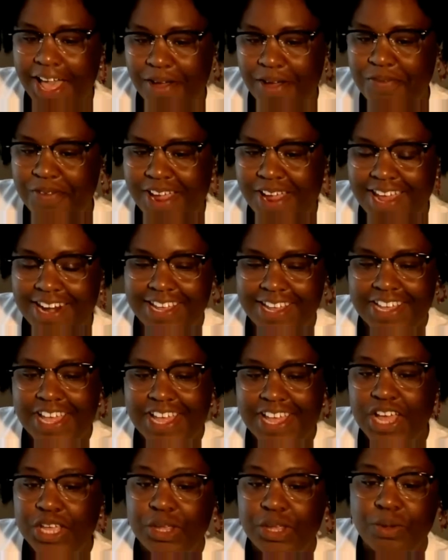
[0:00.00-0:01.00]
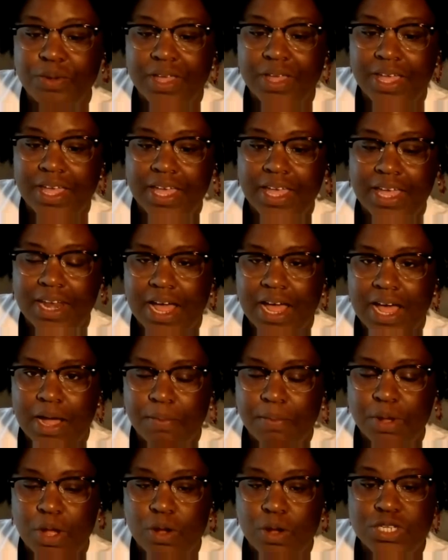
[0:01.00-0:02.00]
I am ready. You can
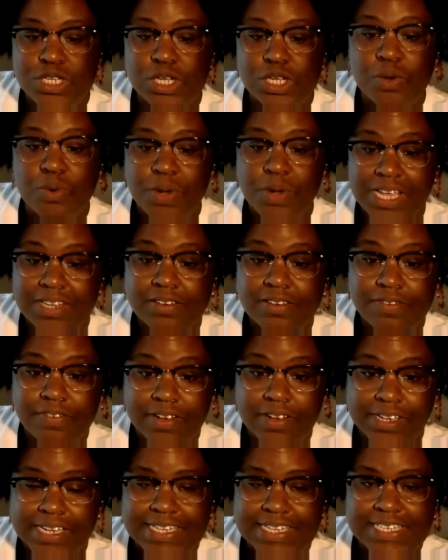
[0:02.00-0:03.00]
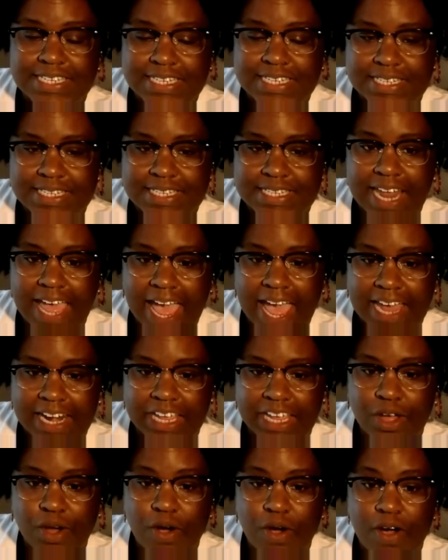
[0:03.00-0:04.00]
go to Queens Village
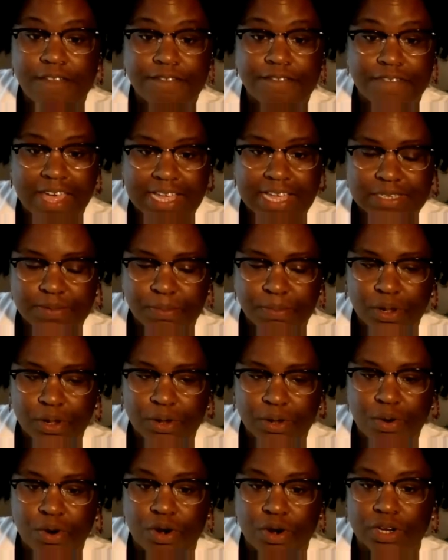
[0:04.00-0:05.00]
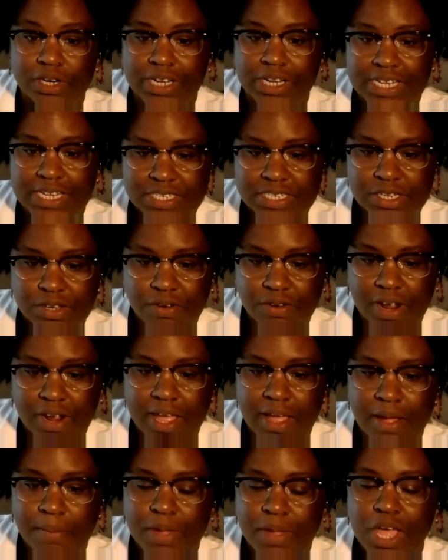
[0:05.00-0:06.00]
Cincinnati on Facebook or on
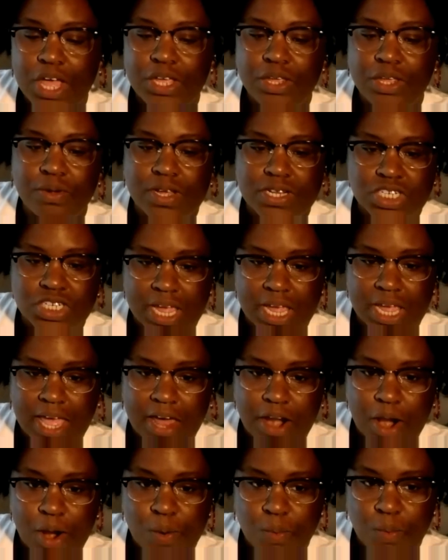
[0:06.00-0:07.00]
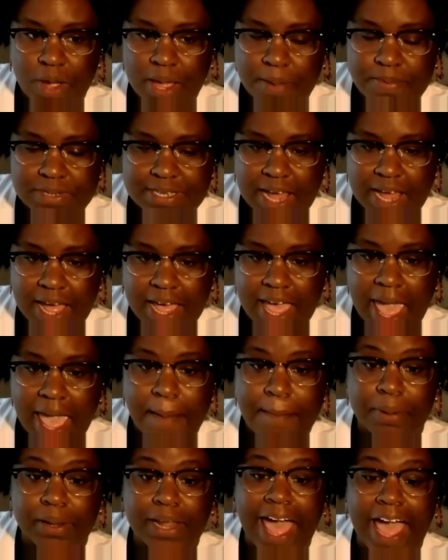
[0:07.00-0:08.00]
Instagram. You can check out our website
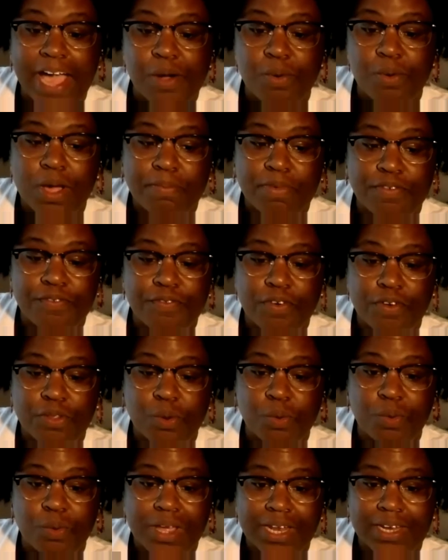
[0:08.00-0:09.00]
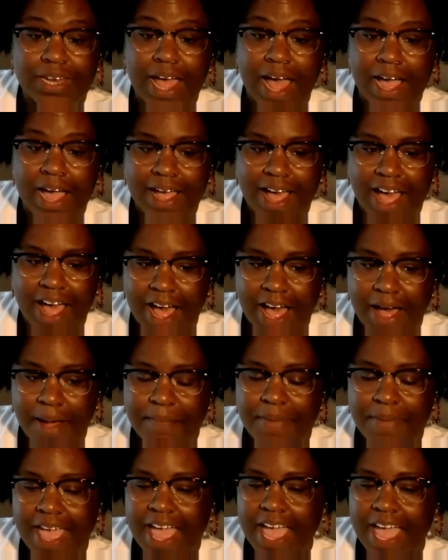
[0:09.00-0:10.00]
at
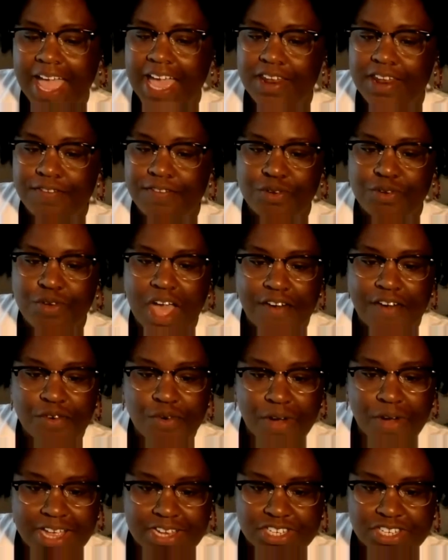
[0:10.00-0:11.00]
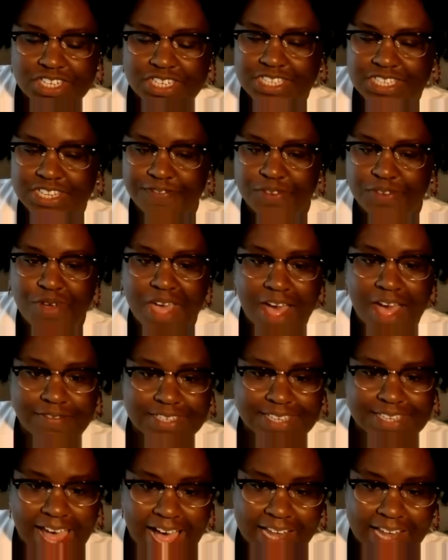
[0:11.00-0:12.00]
blackwomenforthewin.com. And if you have questions, if you
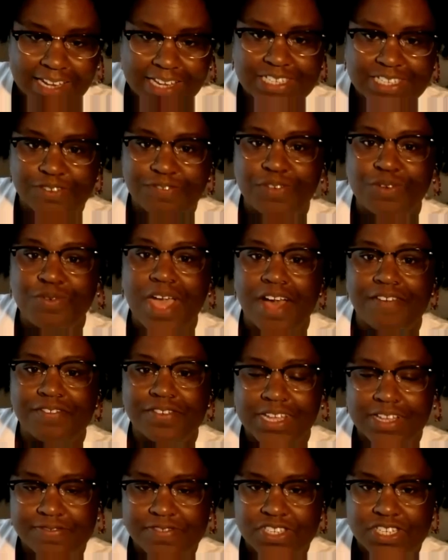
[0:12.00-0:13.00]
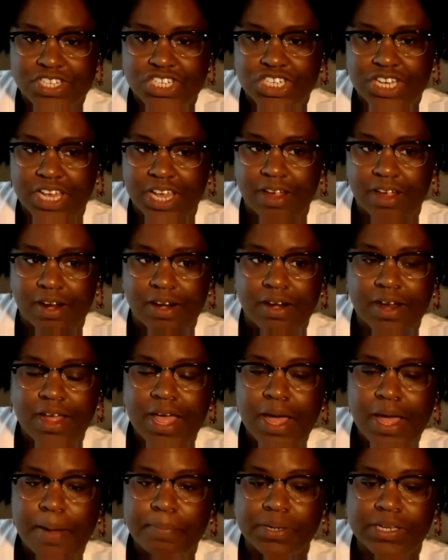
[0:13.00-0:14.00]
have talents, if you have gifts to share,
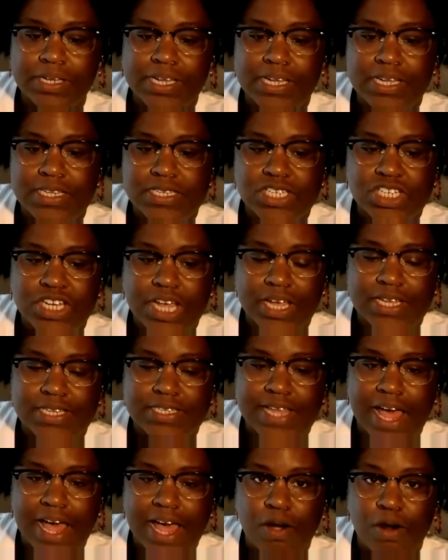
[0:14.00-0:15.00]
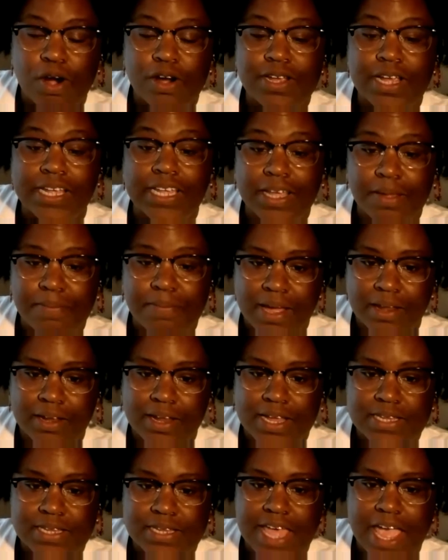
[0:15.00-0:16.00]
please check us out or
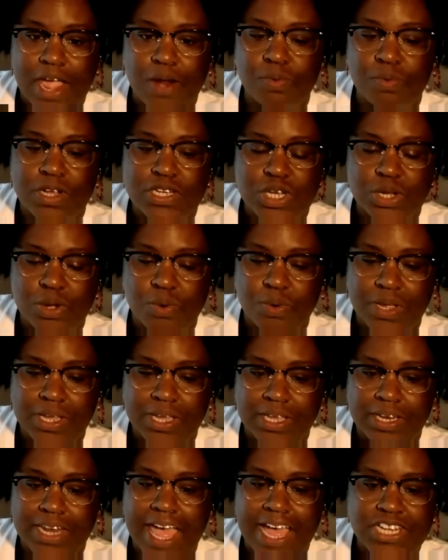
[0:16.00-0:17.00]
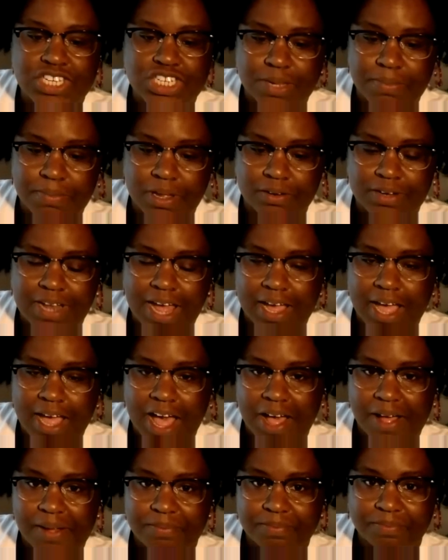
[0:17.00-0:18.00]
email us at
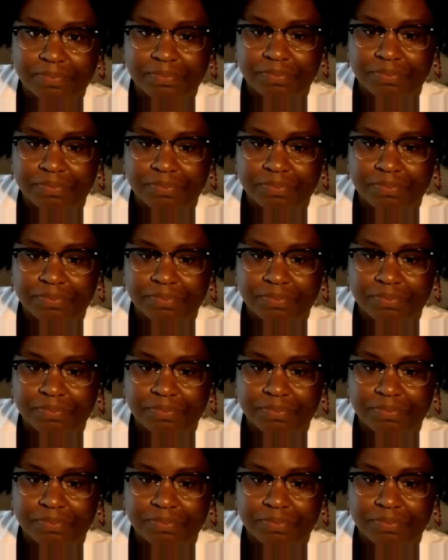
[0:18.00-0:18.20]
reachaqueen@gmail.com.